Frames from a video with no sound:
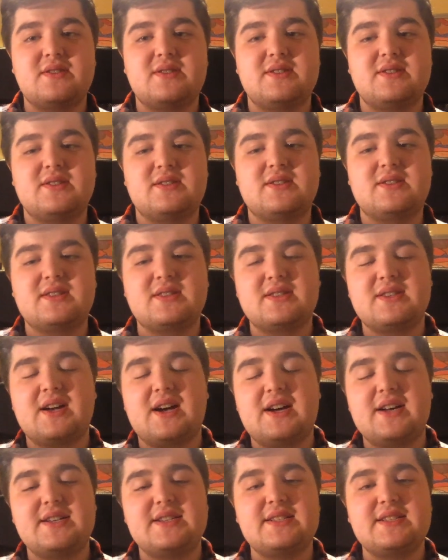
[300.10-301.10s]

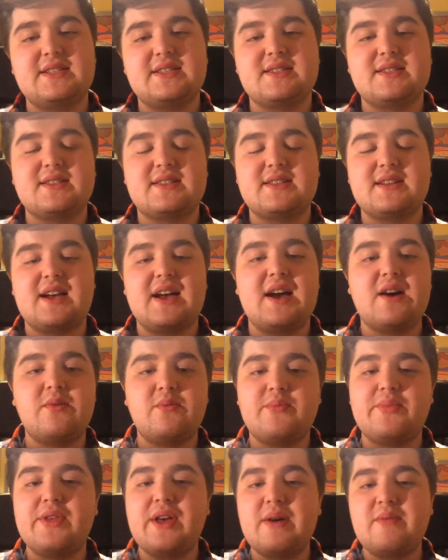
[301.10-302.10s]
societies to
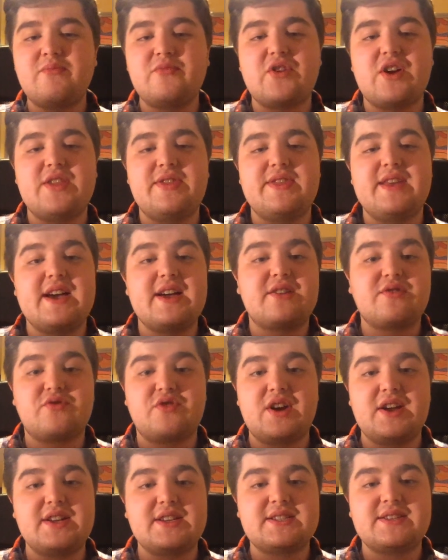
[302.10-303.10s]
help them run their
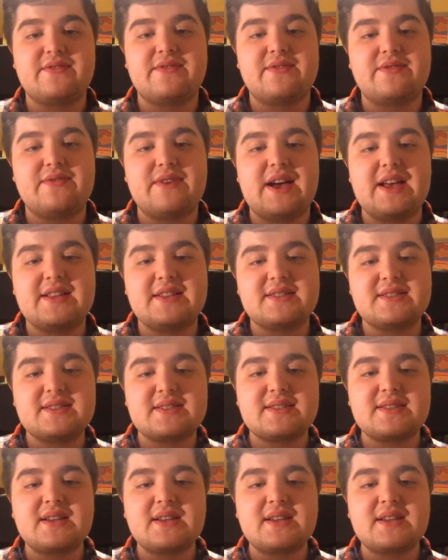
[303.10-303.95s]
creative events.